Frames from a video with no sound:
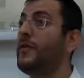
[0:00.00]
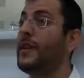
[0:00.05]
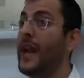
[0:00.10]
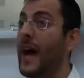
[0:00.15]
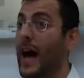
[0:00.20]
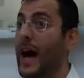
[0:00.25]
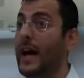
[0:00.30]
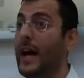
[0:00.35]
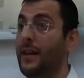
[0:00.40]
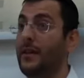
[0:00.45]
of
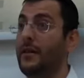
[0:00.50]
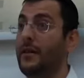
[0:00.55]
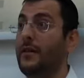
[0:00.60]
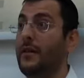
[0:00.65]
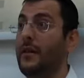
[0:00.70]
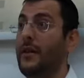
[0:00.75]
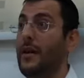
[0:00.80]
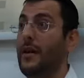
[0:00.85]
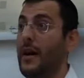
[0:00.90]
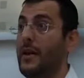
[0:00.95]
nine,
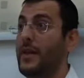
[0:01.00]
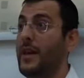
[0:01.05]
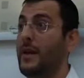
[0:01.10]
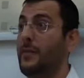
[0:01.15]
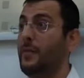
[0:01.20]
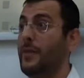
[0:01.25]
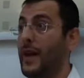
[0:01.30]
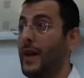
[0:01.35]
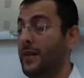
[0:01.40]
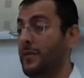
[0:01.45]
and
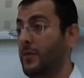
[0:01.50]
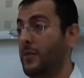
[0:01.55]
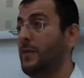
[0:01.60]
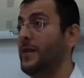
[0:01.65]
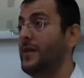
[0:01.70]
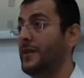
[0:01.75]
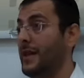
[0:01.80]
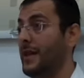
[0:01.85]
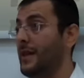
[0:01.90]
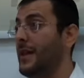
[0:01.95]
then that's where
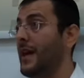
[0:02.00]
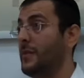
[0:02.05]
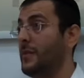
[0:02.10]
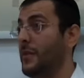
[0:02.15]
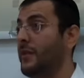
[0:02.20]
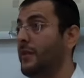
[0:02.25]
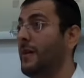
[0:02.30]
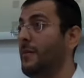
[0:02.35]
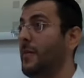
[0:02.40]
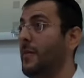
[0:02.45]
we said that's
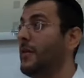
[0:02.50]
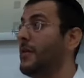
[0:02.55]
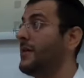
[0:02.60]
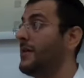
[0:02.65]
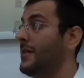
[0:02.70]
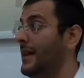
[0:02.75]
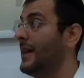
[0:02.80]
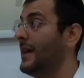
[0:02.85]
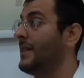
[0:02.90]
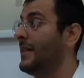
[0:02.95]
where Rabbanon
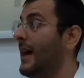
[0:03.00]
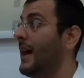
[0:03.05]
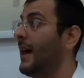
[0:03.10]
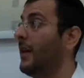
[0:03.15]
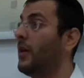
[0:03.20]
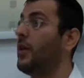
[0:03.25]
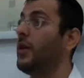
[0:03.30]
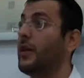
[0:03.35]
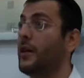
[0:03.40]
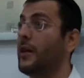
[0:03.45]
said their
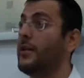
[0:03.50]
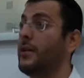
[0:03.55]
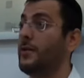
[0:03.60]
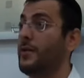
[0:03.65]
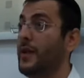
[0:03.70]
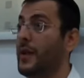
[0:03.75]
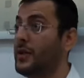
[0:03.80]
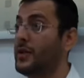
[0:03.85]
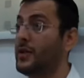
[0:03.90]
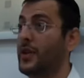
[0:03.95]
halacha that
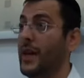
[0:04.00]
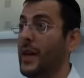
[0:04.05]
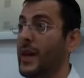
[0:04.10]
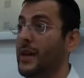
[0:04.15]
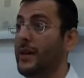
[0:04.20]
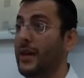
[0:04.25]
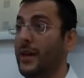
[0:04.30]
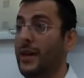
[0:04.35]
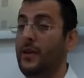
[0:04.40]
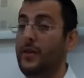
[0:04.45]
they share
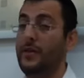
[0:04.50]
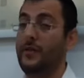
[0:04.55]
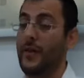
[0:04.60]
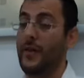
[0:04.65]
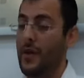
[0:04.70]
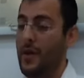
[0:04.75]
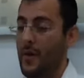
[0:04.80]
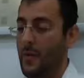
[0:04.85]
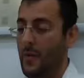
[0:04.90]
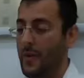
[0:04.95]
the chiyuv
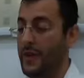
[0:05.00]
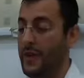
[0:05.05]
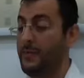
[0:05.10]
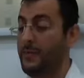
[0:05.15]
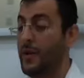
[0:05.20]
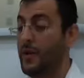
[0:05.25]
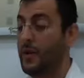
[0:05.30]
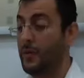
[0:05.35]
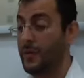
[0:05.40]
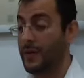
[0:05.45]
when the
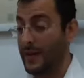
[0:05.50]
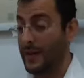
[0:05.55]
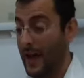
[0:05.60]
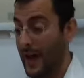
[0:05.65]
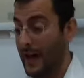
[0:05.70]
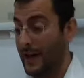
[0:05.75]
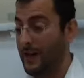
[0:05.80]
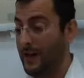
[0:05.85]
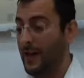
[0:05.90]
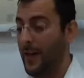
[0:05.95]
bore was
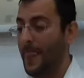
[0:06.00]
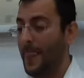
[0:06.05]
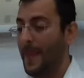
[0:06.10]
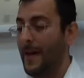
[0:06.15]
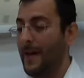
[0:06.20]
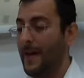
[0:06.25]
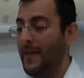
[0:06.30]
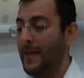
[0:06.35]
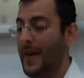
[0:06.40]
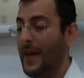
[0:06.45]
nine.
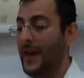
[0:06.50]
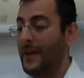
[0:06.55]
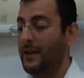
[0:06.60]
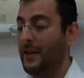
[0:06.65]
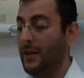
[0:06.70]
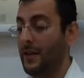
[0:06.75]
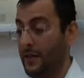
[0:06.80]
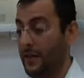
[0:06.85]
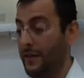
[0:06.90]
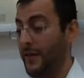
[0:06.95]
Then
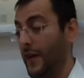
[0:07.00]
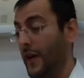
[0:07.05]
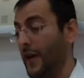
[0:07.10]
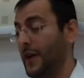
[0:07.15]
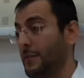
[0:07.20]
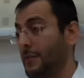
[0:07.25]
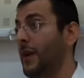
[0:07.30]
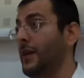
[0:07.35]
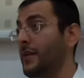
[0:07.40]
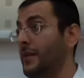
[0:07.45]
because the
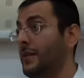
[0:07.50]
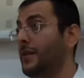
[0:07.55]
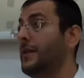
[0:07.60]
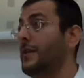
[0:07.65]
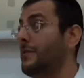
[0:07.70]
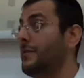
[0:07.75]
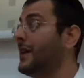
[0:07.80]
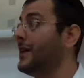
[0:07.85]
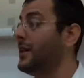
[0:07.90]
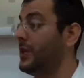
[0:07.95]
first person
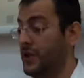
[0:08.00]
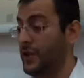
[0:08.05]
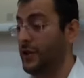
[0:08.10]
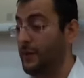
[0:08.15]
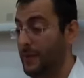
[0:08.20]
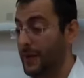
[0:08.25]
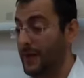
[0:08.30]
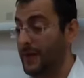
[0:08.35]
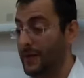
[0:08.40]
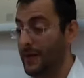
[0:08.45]
didn't make a
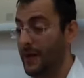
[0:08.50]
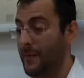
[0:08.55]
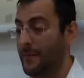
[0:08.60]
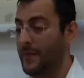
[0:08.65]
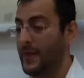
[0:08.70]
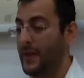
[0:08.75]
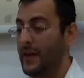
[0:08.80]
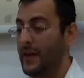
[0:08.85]
shiur misa,